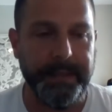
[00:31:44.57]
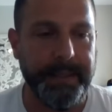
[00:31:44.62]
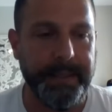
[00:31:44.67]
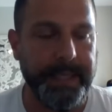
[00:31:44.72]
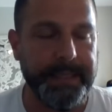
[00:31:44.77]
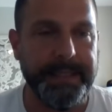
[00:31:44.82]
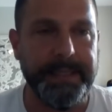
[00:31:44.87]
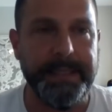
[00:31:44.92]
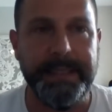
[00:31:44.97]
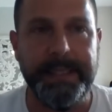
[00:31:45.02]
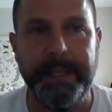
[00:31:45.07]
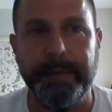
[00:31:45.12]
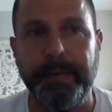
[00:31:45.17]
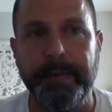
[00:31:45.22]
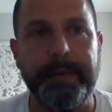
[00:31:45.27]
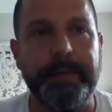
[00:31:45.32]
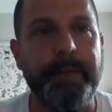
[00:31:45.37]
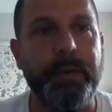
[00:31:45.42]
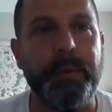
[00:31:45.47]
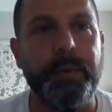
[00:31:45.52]
it's
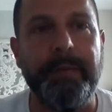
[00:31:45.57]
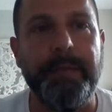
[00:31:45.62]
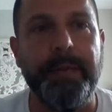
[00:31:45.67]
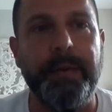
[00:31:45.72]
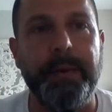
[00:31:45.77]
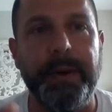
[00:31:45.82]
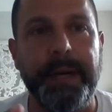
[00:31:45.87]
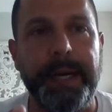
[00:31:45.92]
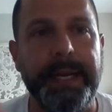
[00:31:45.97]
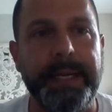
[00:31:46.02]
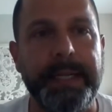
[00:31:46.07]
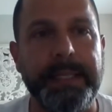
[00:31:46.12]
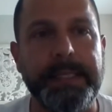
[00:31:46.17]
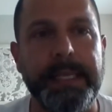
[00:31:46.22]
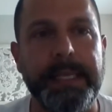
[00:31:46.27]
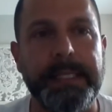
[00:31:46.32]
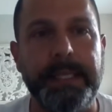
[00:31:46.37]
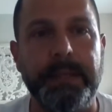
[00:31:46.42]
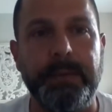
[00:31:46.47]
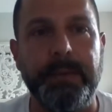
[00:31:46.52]
different for referee and
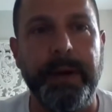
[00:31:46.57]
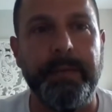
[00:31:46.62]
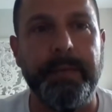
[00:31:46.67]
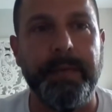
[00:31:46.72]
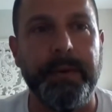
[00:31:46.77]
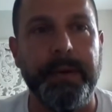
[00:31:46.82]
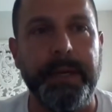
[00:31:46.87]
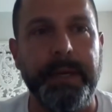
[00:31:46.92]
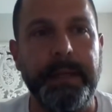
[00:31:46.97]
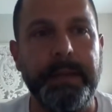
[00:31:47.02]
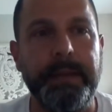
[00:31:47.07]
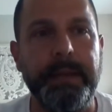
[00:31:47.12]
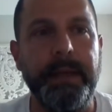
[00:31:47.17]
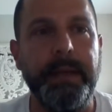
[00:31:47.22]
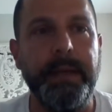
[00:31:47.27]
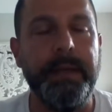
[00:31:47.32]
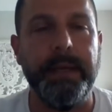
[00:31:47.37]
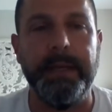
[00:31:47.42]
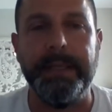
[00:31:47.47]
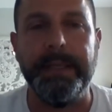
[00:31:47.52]
assistant referee
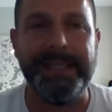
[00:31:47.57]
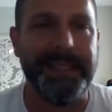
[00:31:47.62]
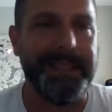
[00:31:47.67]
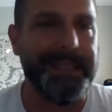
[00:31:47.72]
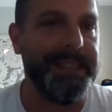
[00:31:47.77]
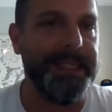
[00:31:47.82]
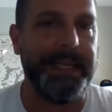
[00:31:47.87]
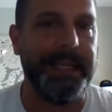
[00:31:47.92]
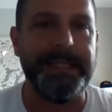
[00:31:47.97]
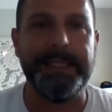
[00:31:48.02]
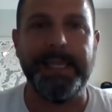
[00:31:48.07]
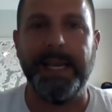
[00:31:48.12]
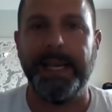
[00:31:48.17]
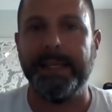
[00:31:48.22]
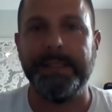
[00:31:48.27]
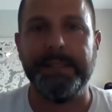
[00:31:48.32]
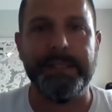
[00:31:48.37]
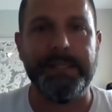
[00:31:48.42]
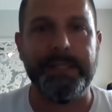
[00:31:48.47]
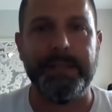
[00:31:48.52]
uh, it's like six
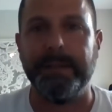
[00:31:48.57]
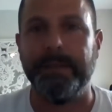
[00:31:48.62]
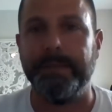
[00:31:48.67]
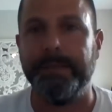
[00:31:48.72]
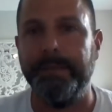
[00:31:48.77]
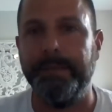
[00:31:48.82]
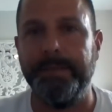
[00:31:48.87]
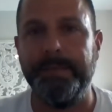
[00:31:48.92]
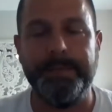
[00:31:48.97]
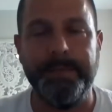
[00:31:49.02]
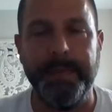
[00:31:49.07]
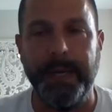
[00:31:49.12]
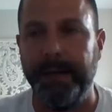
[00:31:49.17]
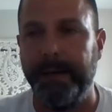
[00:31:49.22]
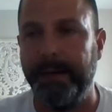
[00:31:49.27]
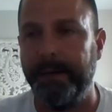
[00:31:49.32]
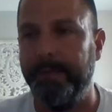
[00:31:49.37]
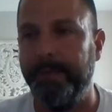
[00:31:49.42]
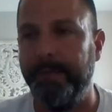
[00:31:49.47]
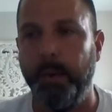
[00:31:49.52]
seconds or
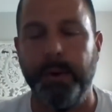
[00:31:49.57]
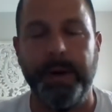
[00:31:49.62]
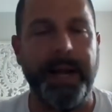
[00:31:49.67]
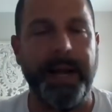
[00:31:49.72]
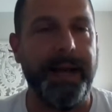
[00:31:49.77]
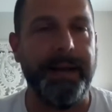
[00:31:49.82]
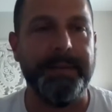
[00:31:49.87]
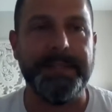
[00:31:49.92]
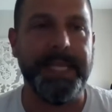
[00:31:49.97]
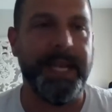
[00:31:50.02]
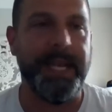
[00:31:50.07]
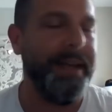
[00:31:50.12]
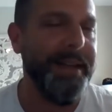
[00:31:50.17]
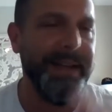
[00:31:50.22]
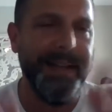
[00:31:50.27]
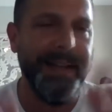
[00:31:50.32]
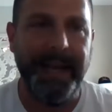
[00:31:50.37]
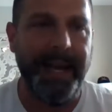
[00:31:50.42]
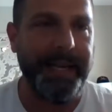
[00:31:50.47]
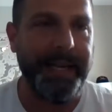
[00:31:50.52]
uh, four and a half se-
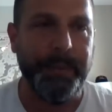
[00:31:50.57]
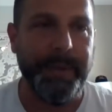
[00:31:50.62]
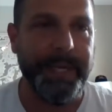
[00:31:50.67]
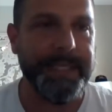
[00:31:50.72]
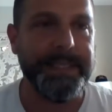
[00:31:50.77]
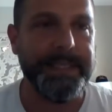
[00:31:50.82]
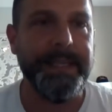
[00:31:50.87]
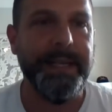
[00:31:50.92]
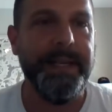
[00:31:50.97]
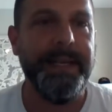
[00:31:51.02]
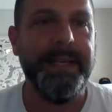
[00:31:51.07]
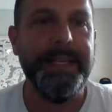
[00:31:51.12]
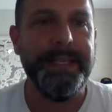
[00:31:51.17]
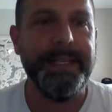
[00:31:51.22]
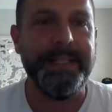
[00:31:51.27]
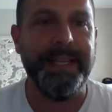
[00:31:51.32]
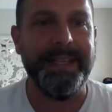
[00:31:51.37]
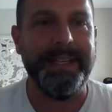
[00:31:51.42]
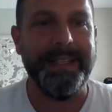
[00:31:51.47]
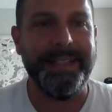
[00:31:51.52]
anyways
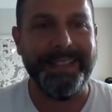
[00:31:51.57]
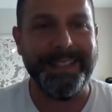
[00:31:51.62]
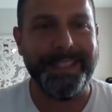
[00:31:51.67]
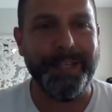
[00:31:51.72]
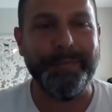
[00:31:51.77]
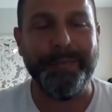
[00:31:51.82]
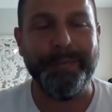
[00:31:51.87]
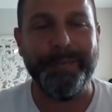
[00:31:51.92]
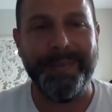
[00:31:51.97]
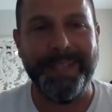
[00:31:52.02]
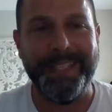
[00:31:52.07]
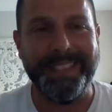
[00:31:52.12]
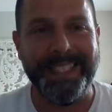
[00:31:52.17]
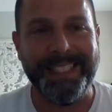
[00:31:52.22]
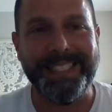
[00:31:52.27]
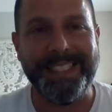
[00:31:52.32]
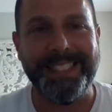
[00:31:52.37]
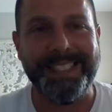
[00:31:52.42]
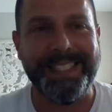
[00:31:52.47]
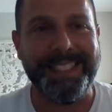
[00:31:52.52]
the, di- the
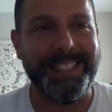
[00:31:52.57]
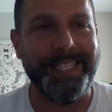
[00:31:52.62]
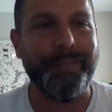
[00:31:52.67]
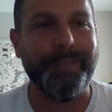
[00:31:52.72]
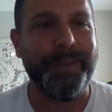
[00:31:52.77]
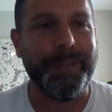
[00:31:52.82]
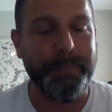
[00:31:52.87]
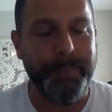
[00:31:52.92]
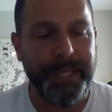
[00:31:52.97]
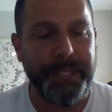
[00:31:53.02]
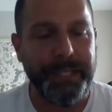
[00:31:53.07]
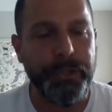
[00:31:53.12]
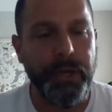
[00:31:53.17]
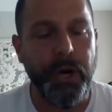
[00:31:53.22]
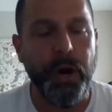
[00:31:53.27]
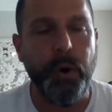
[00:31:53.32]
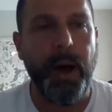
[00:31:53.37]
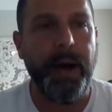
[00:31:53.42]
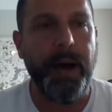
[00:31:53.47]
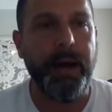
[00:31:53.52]
distance is different but you
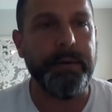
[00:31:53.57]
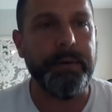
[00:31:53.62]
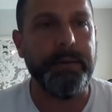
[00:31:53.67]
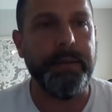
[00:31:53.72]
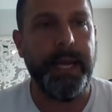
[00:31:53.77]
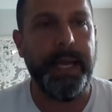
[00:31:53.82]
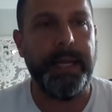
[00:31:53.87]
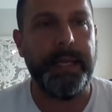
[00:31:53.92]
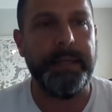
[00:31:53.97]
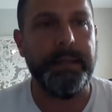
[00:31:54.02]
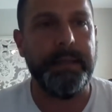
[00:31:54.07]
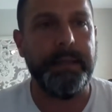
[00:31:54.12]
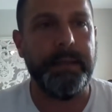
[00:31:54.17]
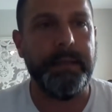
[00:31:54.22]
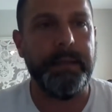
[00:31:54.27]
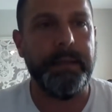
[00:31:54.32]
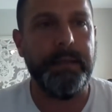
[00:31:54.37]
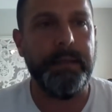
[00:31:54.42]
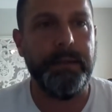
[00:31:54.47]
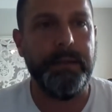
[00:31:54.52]
go out and
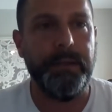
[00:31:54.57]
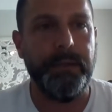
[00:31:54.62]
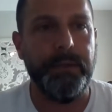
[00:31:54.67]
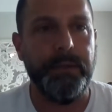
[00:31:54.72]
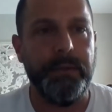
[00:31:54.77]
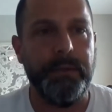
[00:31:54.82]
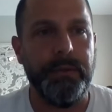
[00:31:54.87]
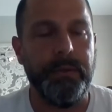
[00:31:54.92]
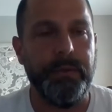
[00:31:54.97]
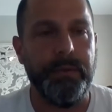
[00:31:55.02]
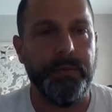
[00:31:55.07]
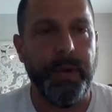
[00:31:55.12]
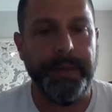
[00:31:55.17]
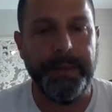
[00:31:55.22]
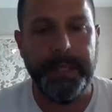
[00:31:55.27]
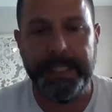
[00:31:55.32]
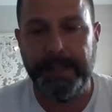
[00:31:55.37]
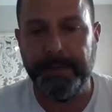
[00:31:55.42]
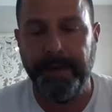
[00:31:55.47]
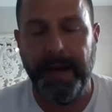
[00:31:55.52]
you you run
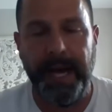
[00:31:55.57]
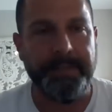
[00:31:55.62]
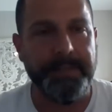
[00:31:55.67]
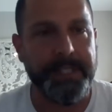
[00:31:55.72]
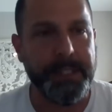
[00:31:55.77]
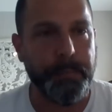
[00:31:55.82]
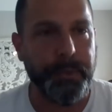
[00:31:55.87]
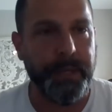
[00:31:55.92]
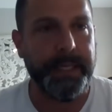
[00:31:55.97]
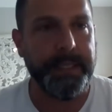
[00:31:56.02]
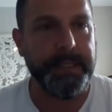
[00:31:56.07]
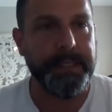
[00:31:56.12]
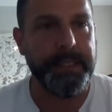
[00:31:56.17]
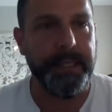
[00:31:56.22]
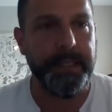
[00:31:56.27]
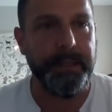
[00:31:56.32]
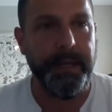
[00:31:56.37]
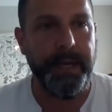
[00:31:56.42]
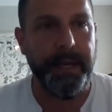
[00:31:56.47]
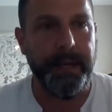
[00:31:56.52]
these five sprints
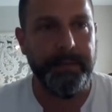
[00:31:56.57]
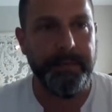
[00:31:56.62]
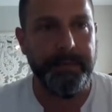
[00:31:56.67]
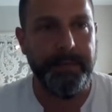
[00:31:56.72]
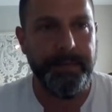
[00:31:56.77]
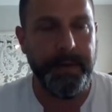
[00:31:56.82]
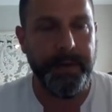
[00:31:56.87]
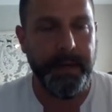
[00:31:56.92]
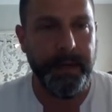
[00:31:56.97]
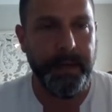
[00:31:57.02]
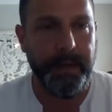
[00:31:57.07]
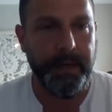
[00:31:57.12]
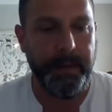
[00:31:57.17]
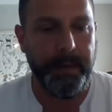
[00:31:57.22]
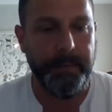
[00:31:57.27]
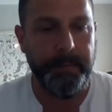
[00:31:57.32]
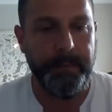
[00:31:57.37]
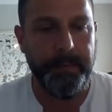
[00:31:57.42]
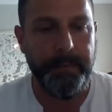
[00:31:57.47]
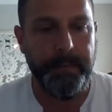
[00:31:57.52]
and you have
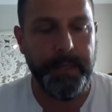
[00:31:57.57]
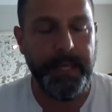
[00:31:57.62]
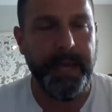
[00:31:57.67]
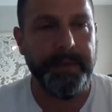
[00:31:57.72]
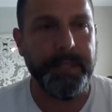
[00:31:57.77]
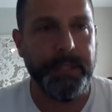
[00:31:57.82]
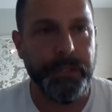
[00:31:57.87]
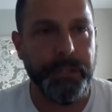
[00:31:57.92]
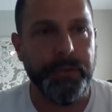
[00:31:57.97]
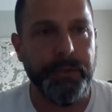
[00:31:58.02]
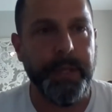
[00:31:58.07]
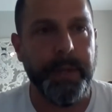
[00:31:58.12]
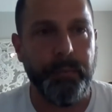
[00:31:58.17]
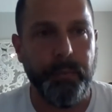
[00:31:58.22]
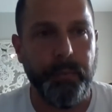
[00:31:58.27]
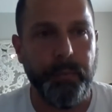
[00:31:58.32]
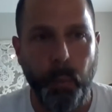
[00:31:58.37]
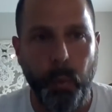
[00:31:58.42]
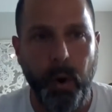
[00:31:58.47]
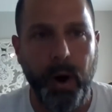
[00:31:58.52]
um, you have to do
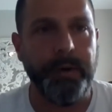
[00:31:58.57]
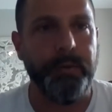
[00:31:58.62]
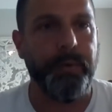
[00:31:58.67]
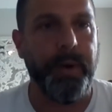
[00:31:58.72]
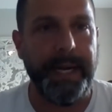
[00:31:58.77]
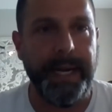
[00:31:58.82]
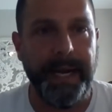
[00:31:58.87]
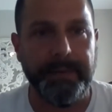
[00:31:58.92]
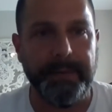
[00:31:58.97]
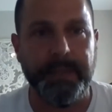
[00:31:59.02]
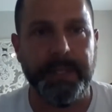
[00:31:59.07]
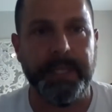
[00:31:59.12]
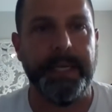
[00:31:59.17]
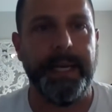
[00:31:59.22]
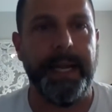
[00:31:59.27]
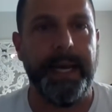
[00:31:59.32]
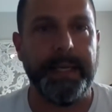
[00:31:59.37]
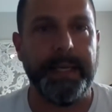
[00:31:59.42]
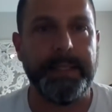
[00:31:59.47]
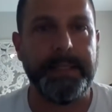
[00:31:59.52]
them one right after the
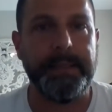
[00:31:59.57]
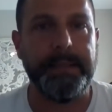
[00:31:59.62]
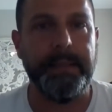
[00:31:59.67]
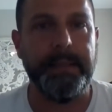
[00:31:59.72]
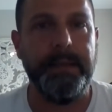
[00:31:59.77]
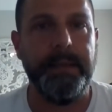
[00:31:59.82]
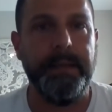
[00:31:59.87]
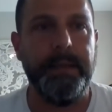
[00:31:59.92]
next